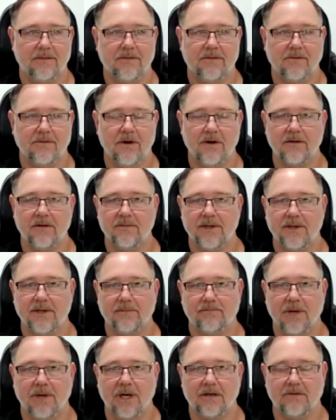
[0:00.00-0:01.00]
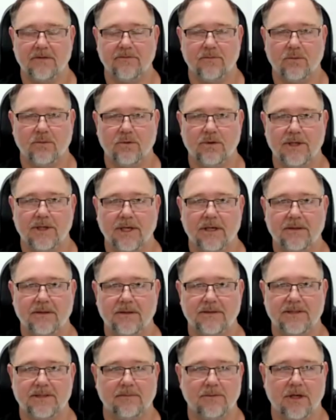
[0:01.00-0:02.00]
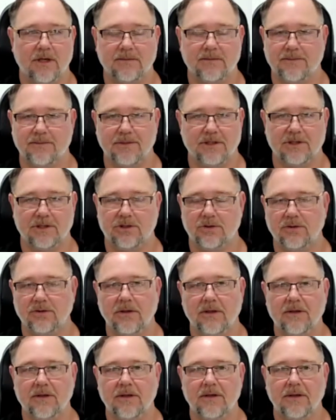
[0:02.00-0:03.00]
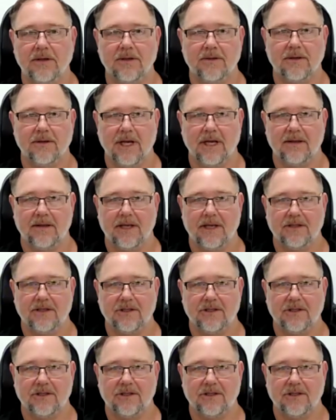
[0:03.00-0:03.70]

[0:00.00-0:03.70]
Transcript: throw them in a bucket of water, sometimes a bit of sugar, and